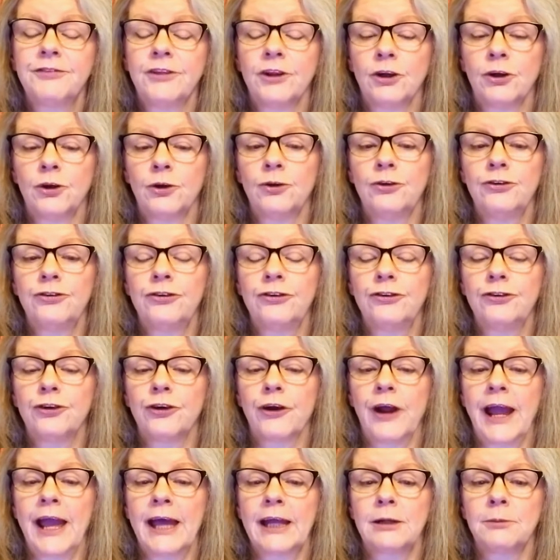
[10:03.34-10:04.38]
the goose is
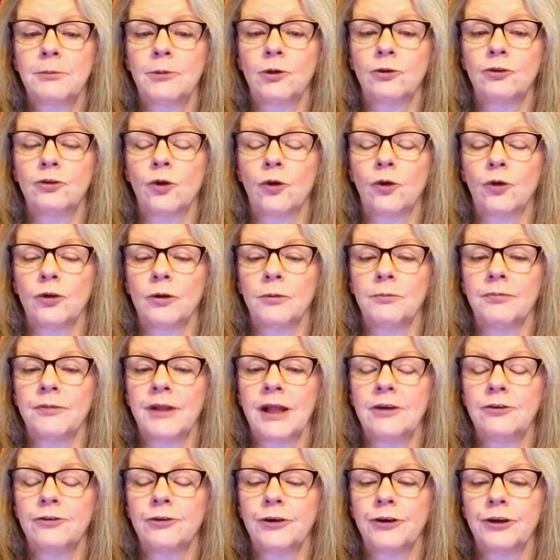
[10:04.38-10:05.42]
your animal totem,
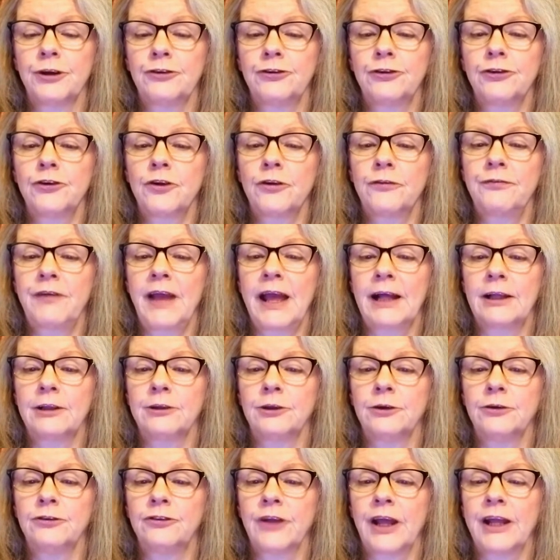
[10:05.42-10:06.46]
then traditional
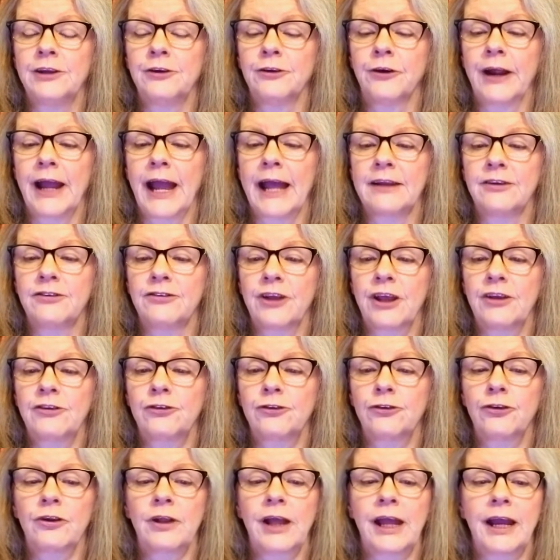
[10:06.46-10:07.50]
values and your
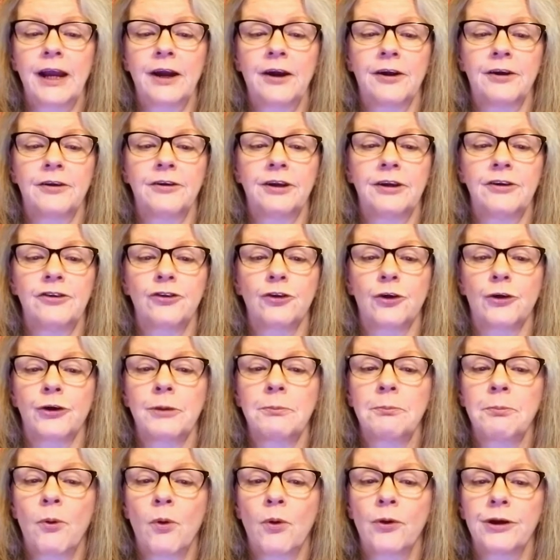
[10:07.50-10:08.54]
ancestral heritage are
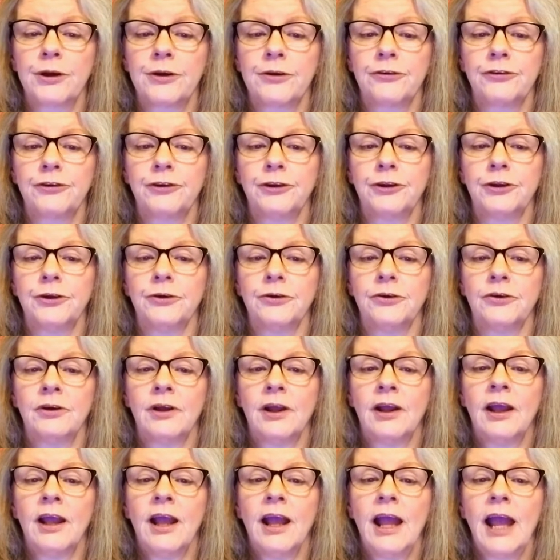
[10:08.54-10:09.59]
important to you,
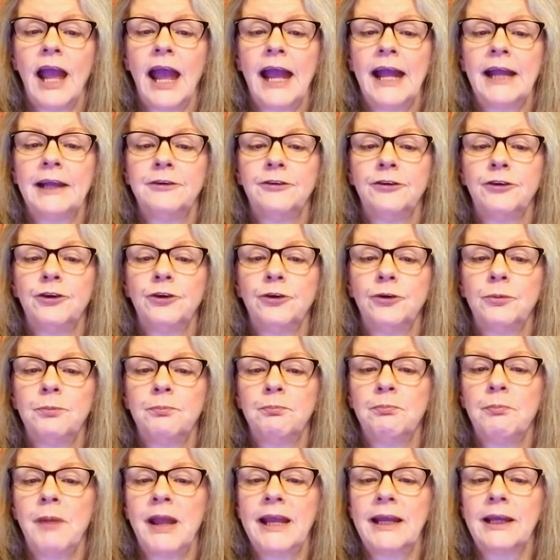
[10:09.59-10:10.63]
and you
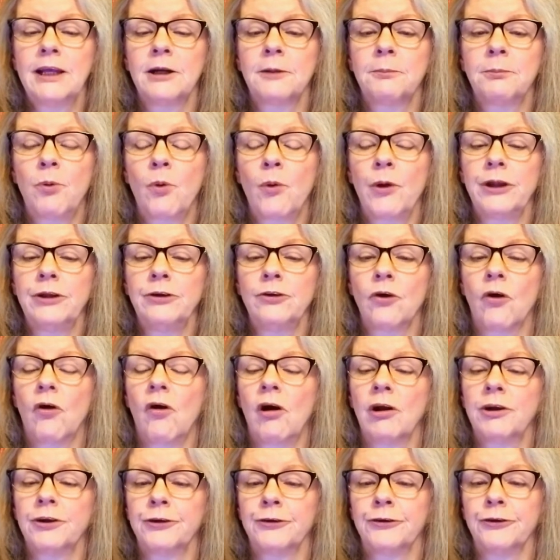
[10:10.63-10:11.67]
make it a point to
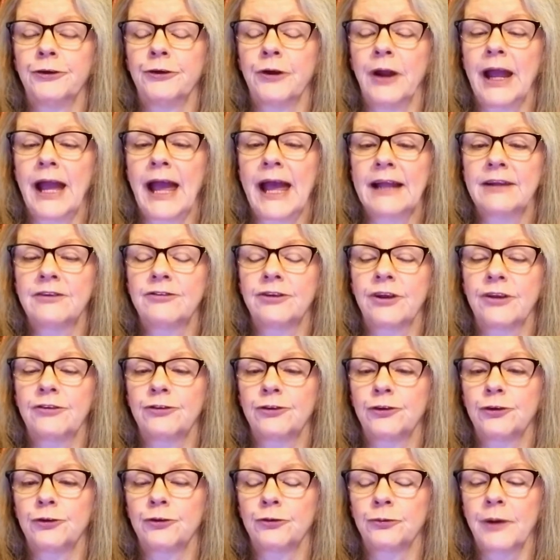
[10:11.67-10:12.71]
honor your
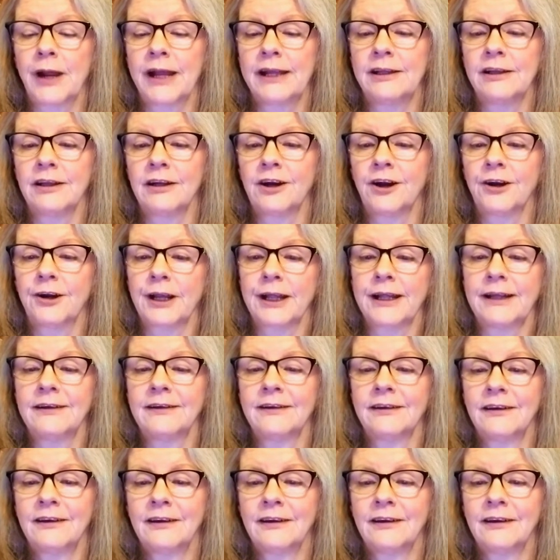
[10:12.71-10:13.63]
ancestors regularly.